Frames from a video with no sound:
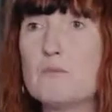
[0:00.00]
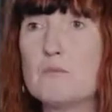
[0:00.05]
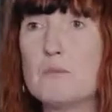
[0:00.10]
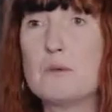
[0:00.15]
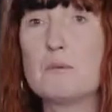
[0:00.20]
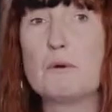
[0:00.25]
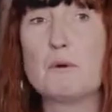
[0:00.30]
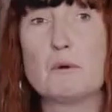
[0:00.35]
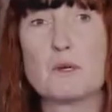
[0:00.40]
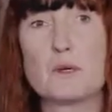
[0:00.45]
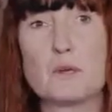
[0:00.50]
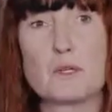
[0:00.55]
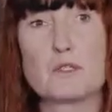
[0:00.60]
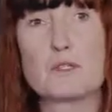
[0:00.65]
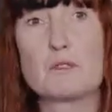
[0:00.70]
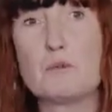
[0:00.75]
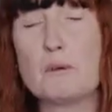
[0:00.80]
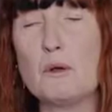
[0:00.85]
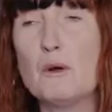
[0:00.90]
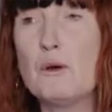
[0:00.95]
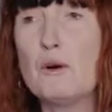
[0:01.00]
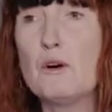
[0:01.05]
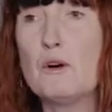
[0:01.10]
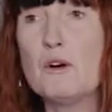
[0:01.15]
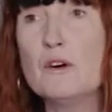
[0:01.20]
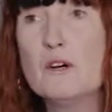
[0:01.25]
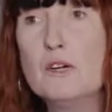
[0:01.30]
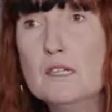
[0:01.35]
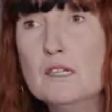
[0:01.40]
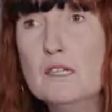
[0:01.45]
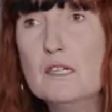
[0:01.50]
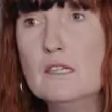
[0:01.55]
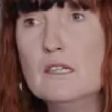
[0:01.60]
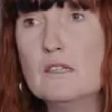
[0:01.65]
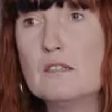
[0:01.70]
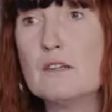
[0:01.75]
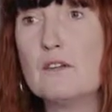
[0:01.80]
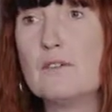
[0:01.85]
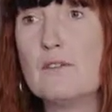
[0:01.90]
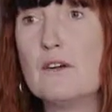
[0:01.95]
People want to explore
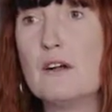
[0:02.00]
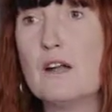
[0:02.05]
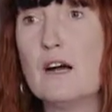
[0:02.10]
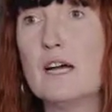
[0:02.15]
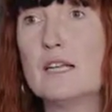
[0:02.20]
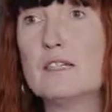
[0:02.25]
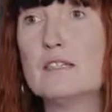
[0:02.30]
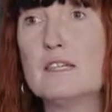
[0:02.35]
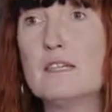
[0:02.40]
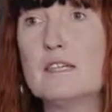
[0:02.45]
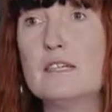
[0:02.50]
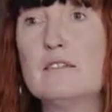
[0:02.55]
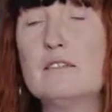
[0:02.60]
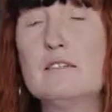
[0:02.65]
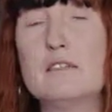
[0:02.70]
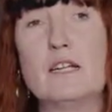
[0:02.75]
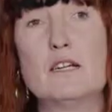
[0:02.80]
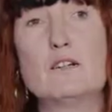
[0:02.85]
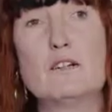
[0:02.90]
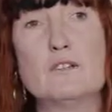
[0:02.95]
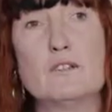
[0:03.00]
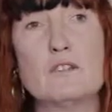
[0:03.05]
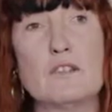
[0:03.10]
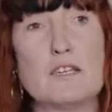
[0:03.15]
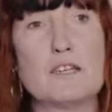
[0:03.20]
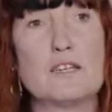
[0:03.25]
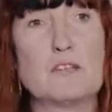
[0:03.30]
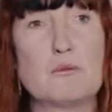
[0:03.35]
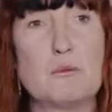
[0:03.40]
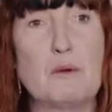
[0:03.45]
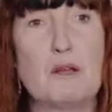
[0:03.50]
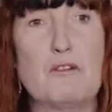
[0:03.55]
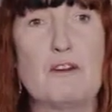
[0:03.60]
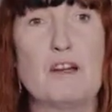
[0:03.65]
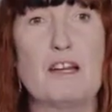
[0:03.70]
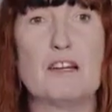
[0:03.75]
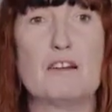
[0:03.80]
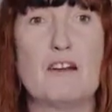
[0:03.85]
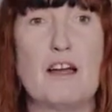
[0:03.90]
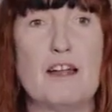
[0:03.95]
different ideas, and I also think it's been
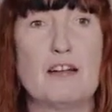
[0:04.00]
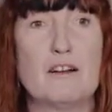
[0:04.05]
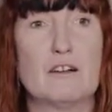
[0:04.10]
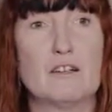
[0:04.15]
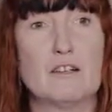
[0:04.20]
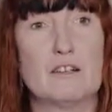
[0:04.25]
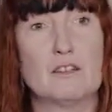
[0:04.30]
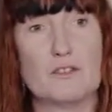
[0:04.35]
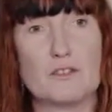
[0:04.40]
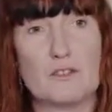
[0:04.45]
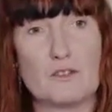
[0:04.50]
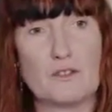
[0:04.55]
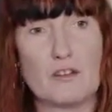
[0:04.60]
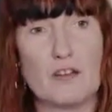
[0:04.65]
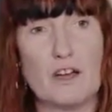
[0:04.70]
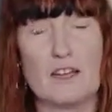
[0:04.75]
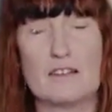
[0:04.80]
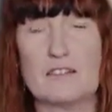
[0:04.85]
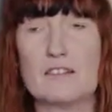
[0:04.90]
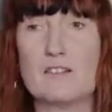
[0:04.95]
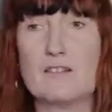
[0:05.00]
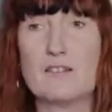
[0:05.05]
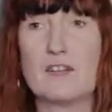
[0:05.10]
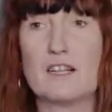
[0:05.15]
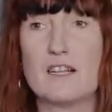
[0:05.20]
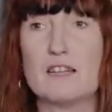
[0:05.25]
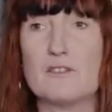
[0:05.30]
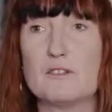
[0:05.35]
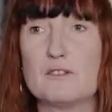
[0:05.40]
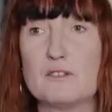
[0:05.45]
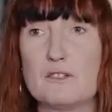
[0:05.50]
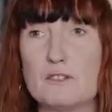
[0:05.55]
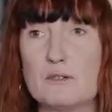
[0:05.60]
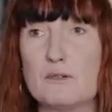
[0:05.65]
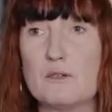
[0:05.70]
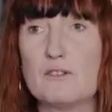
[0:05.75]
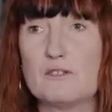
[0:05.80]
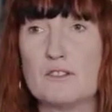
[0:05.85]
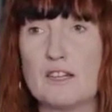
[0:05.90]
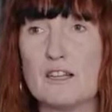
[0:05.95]
really great on a sort of scientific level too.
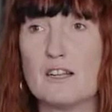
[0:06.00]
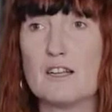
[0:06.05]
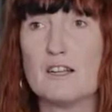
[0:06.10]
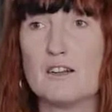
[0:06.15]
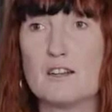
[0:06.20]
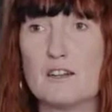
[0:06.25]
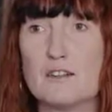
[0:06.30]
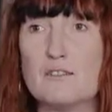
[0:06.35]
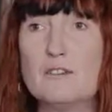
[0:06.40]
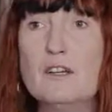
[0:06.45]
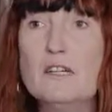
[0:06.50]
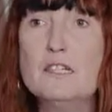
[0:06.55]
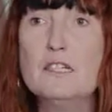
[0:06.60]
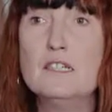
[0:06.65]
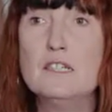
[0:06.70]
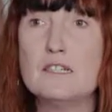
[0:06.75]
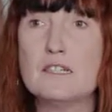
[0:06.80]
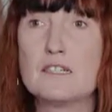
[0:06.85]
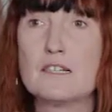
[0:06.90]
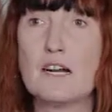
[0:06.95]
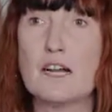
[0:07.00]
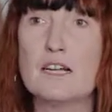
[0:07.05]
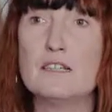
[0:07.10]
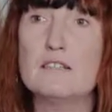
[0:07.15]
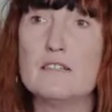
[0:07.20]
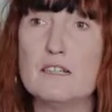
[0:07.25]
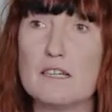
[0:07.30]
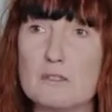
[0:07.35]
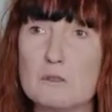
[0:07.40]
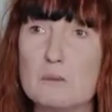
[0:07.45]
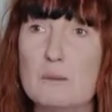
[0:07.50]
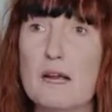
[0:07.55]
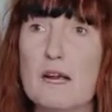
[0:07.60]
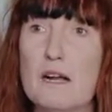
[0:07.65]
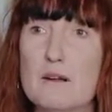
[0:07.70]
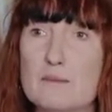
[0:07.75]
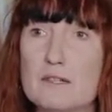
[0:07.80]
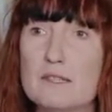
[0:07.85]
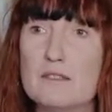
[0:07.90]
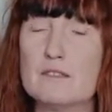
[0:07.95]
We've done a lot of crazy
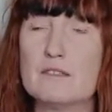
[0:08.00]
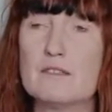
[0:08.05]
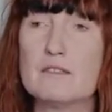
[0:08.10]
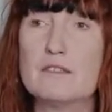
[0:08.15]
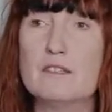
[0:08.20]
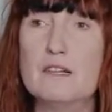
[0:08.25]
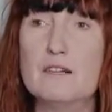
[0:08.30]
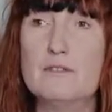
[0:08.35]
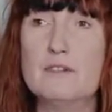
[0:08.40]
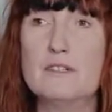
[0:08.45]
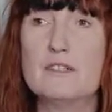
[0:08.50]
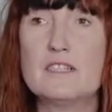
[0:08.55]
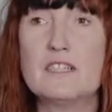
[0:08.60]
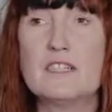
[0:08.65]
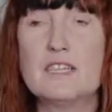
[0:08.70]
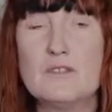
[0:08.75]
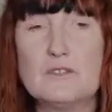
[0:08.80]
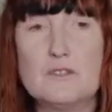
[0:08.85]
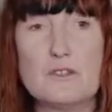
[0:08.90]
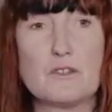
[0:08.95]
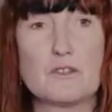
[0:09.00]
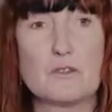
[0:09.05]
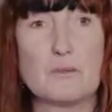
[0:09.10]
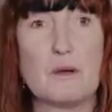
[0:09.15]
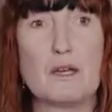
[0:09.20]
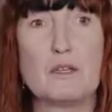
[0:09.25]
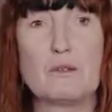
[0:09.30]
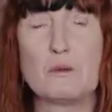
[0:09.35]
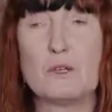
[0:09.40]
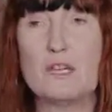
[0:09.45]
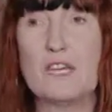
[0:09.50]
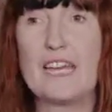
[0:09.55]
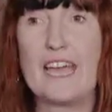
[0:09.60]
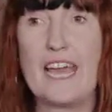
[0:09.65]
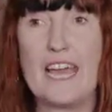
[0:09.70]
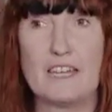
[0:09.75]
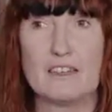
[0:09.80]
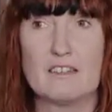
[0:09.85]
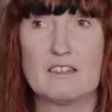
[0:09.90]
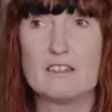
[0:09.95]
experiments and stuff, and it gives you the space where you
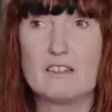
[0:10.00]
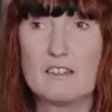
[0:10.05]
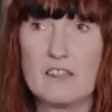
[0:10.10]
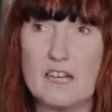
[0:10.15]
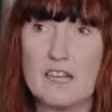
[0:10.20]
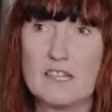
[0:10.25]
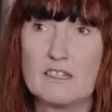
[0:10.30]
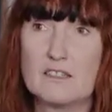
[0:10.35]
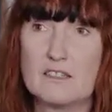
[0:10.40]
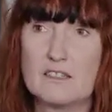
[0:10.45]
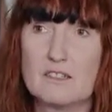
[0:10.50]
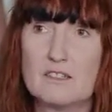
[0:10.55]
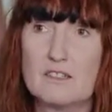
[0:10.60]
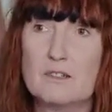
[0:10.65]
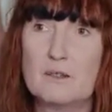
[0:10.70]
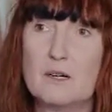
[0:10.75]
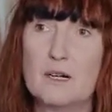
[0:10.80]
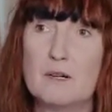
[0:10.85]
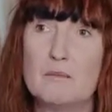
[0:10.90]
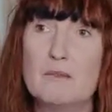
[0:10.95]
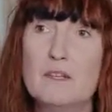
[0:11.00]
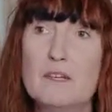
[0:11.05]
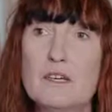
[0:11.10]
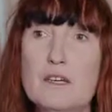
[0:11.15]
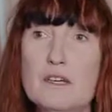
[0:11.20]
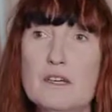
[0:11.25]
can do that too.